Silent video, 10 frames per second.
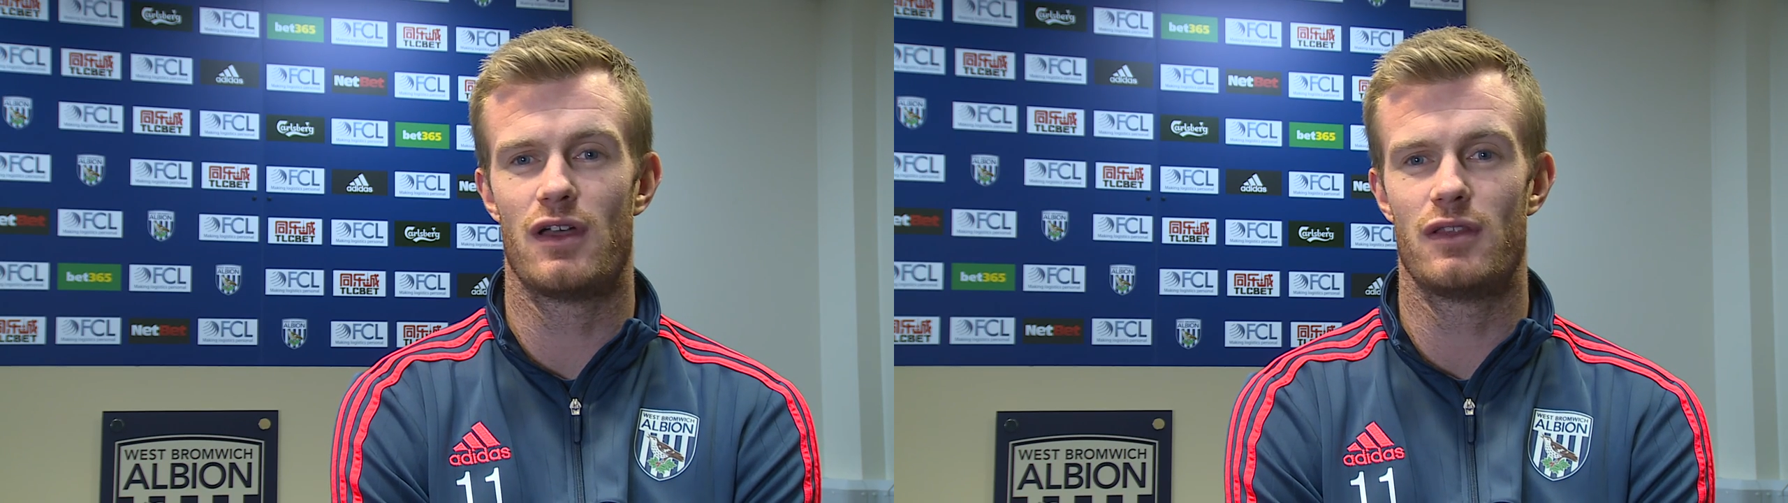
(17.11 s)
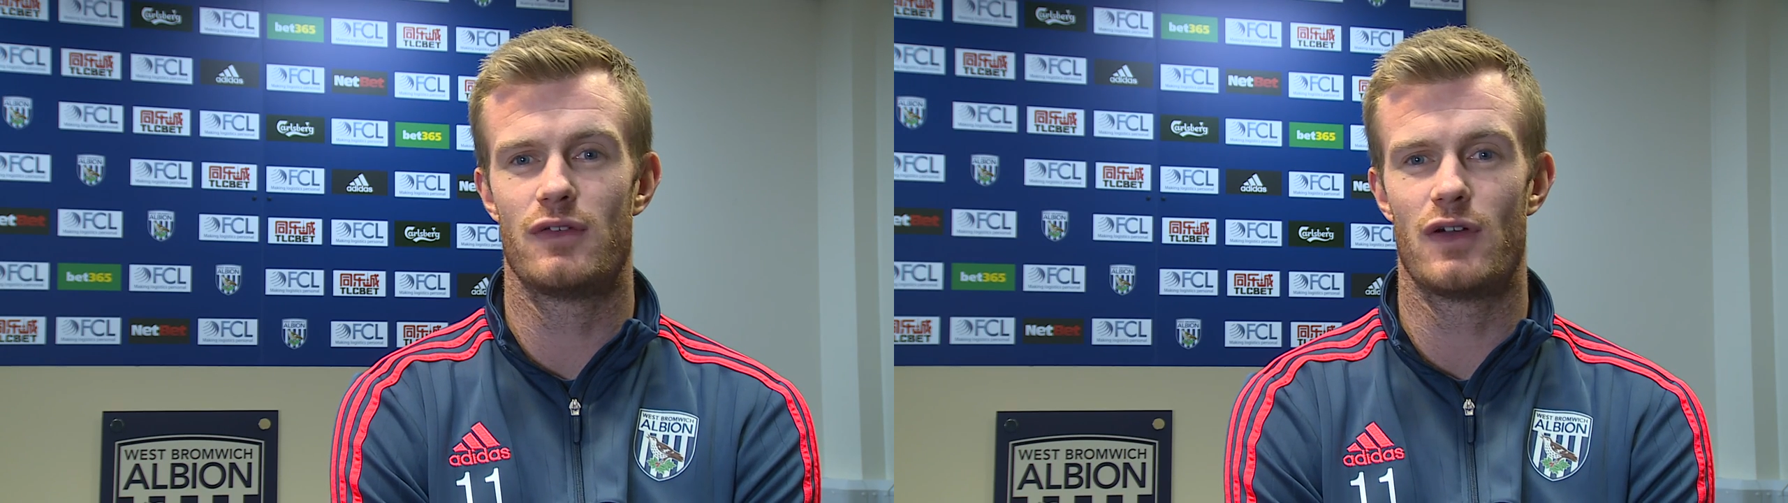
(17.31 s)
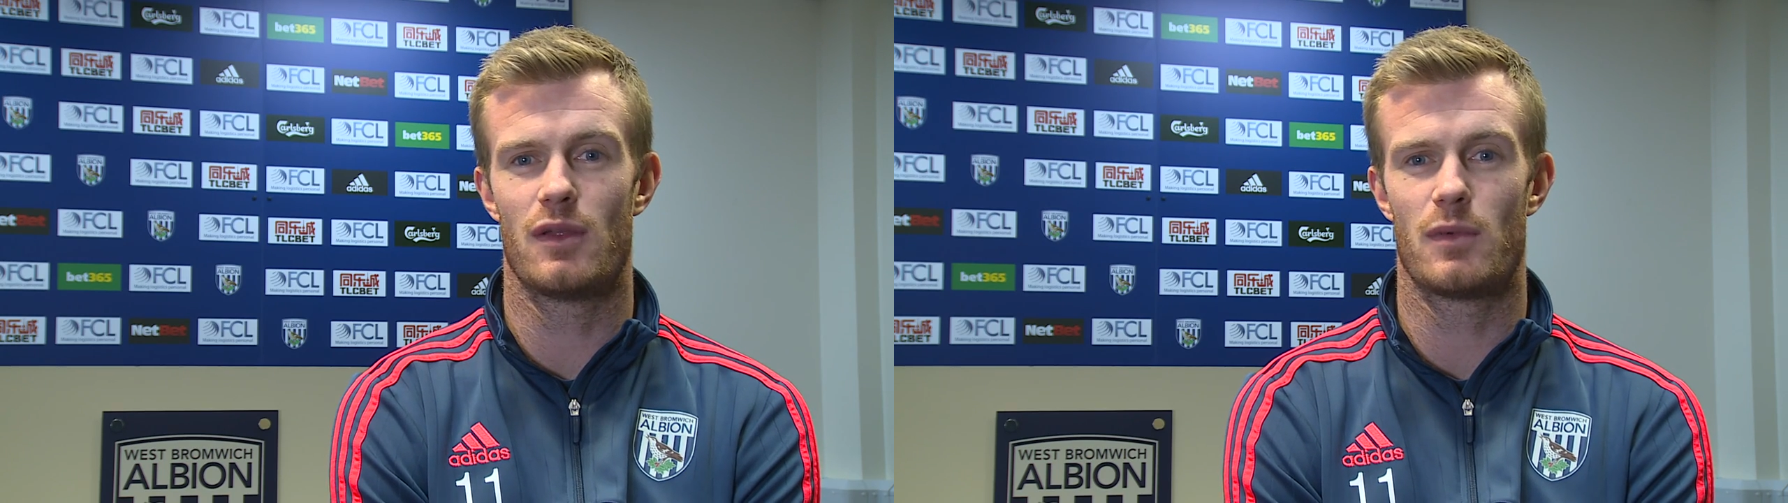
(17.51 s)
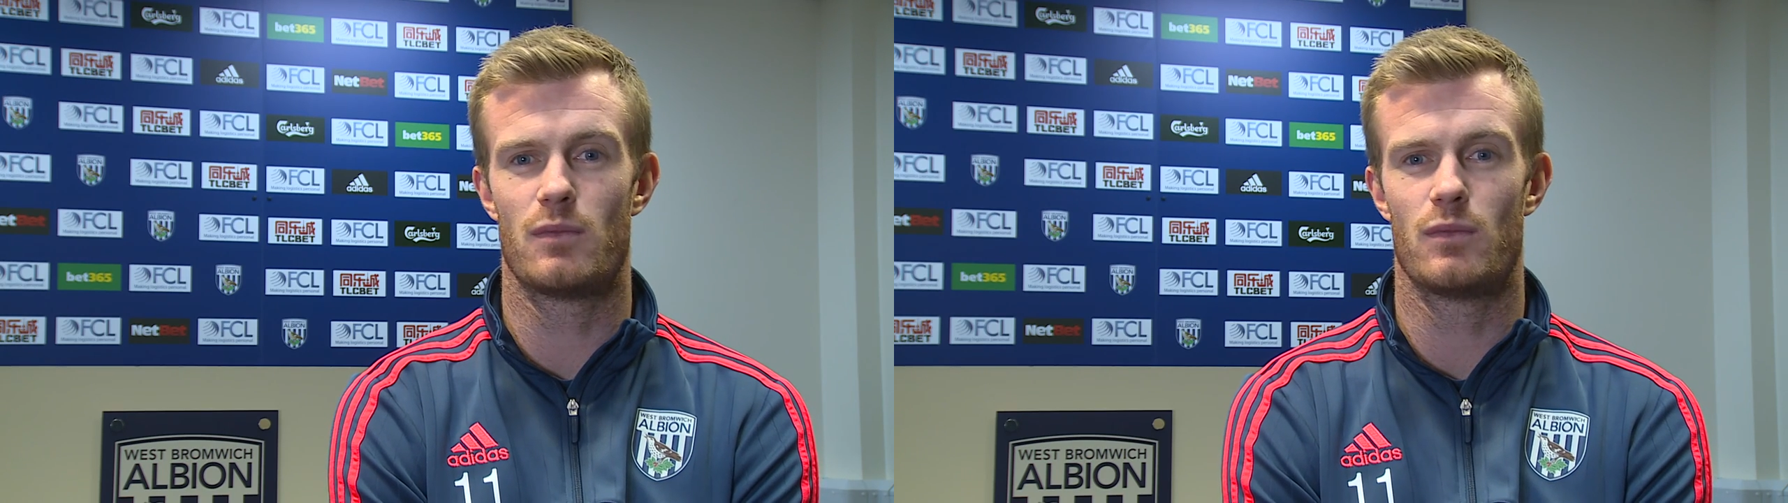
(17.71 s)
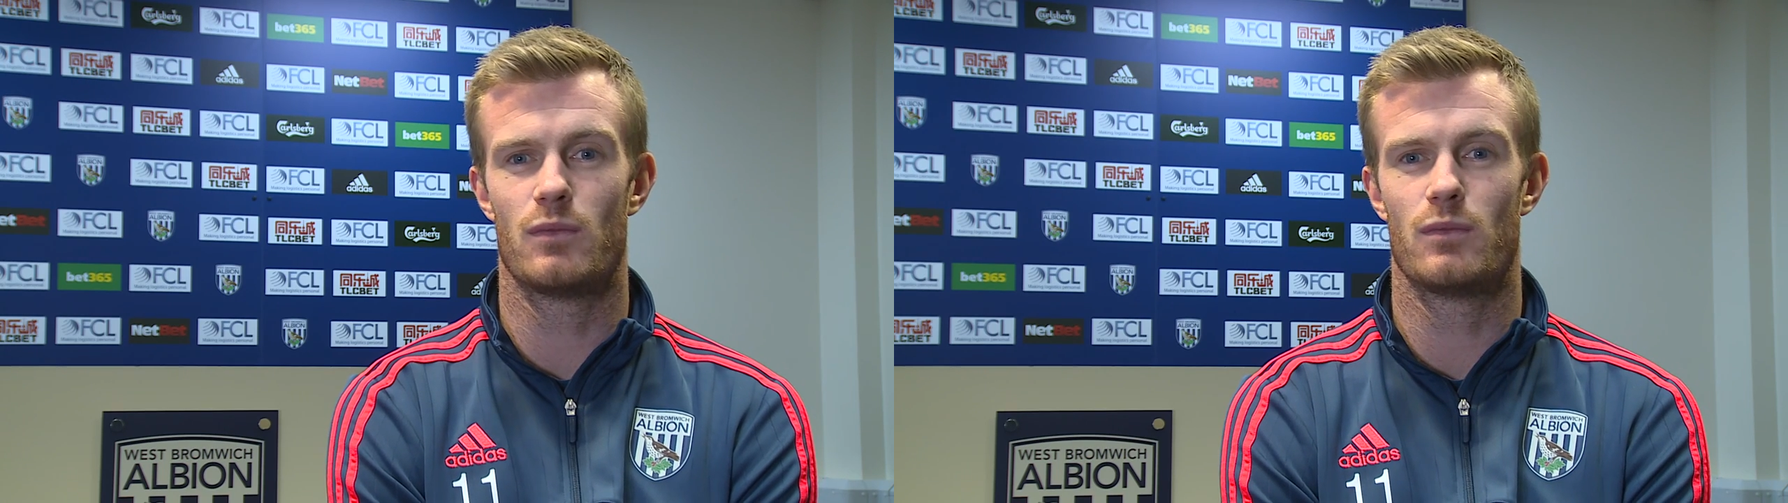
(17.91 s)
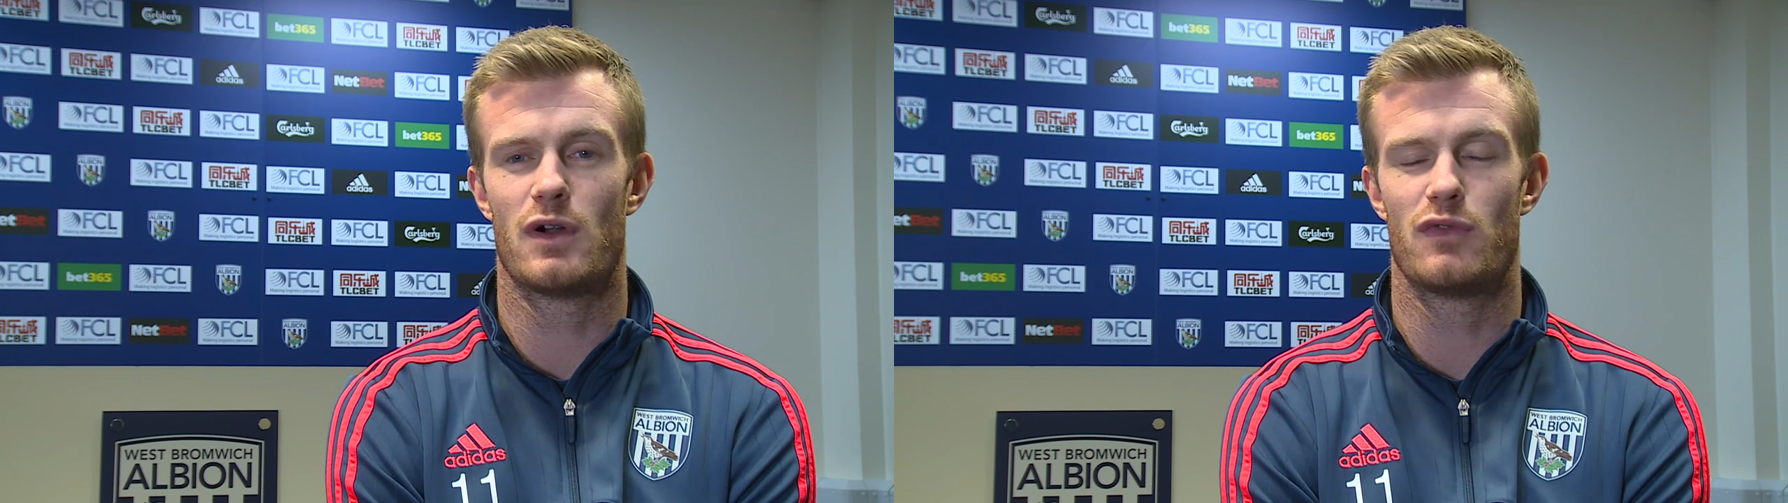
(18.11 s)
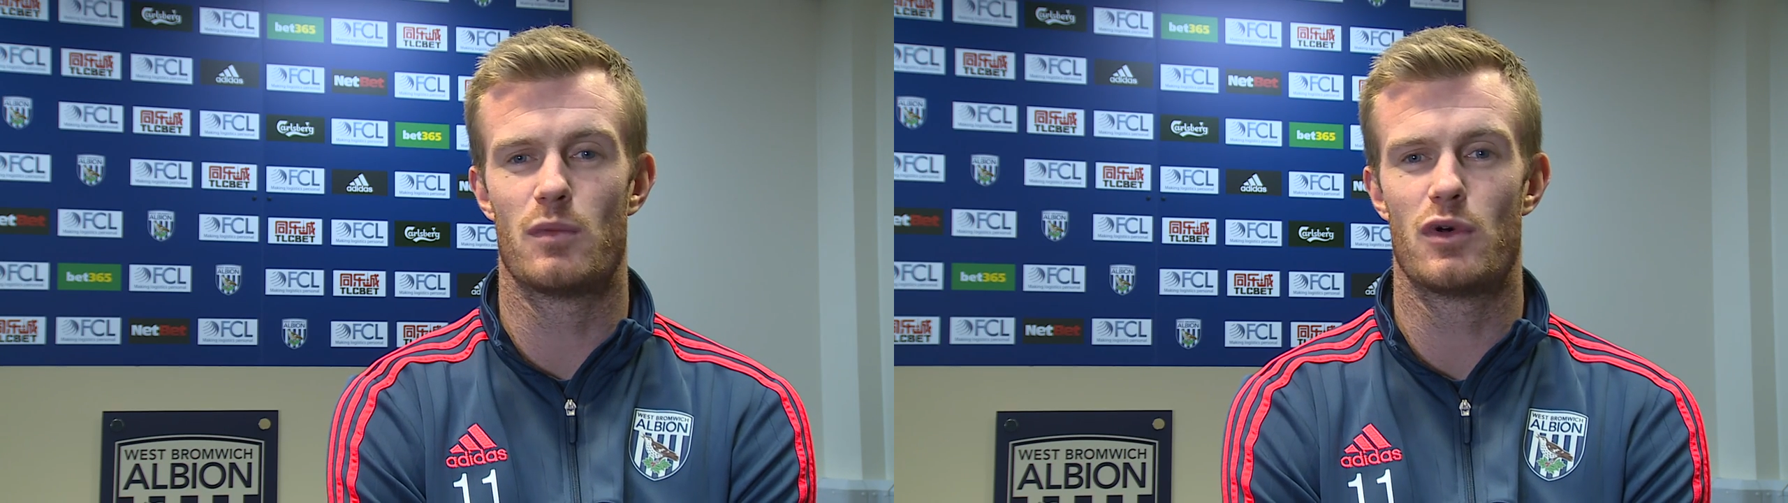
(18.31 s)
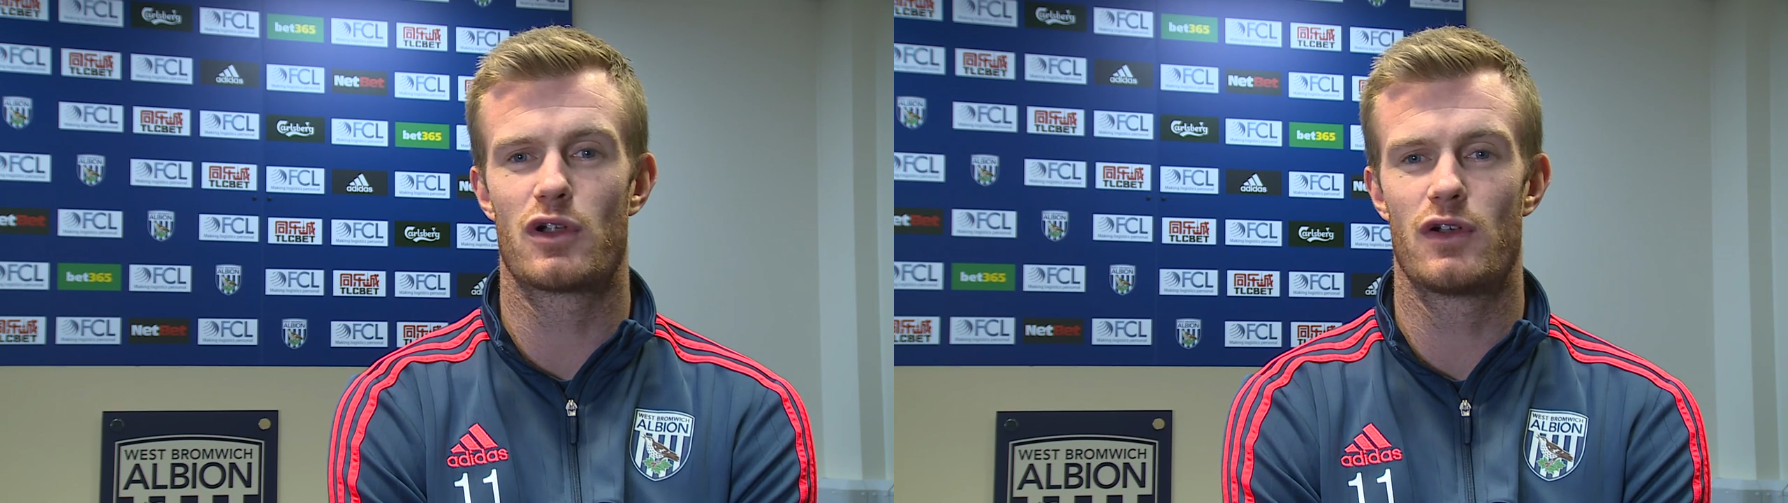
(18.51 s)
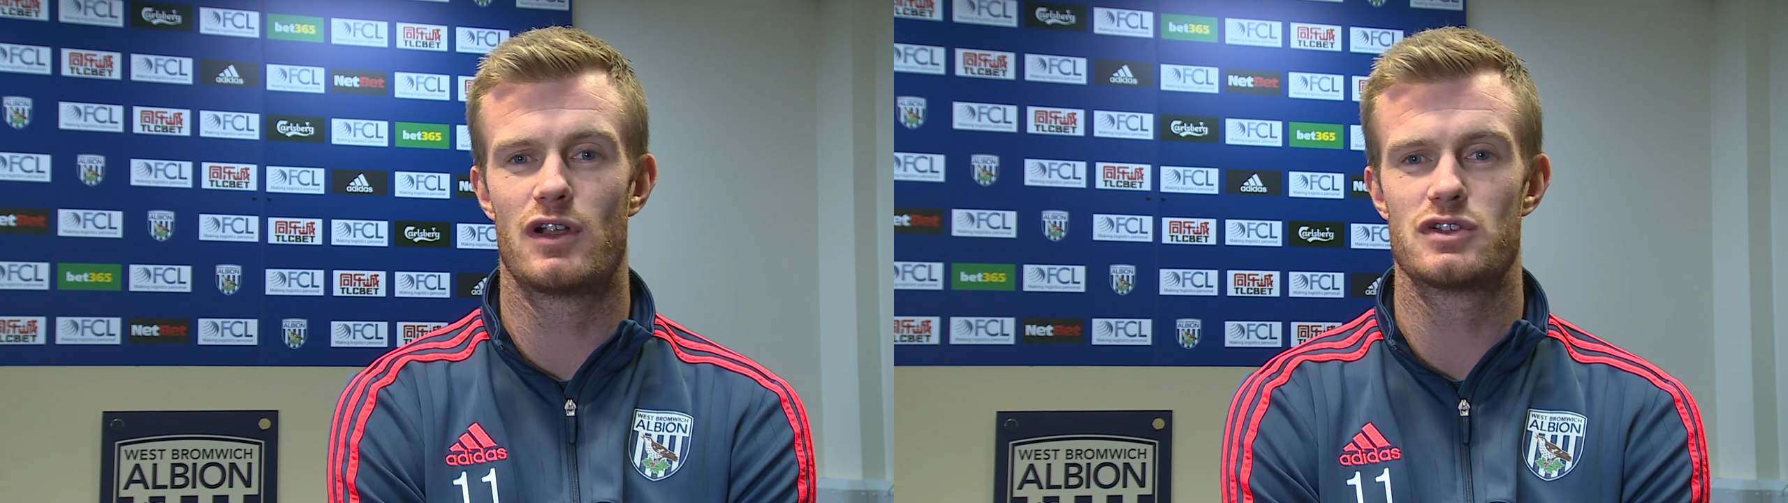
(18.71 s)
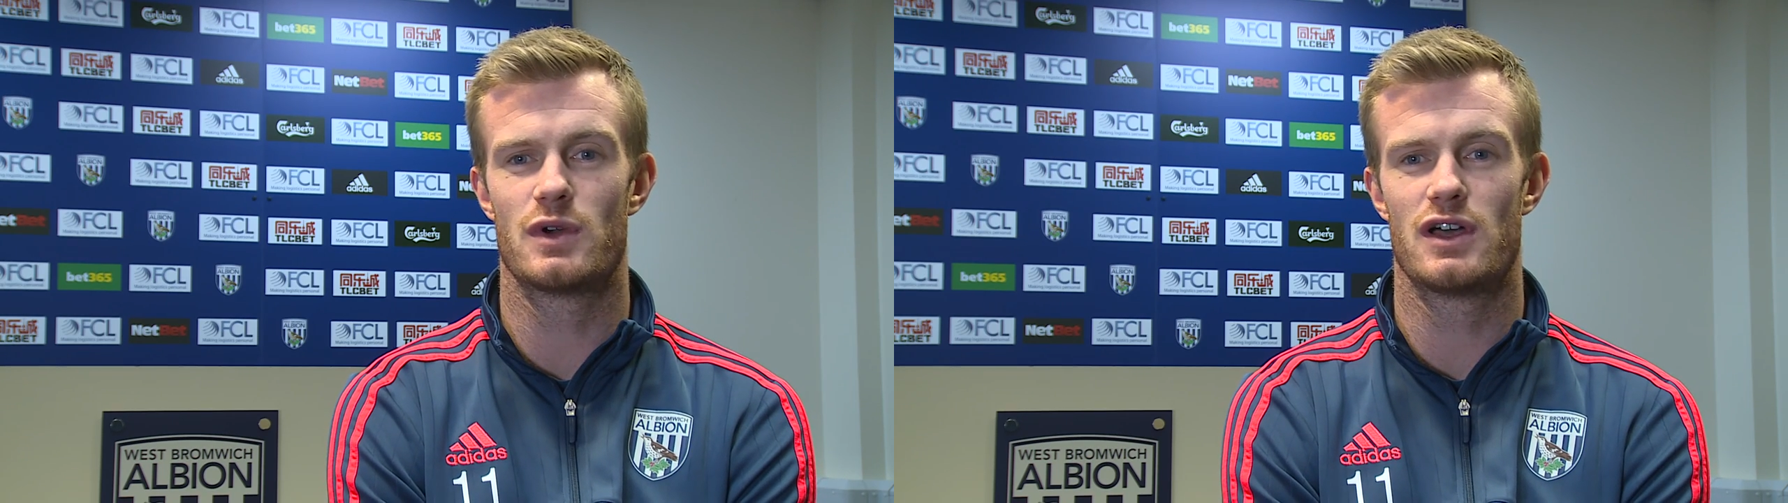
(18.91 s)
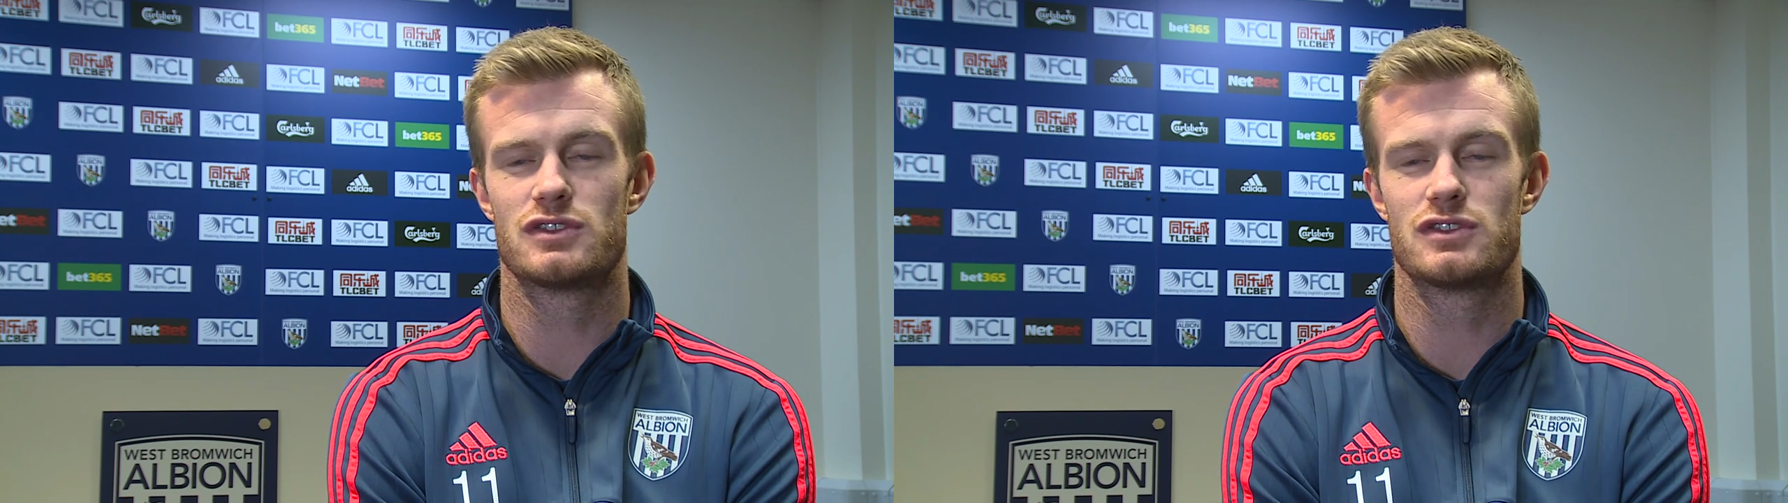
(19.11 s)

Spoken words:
developing my football career as well,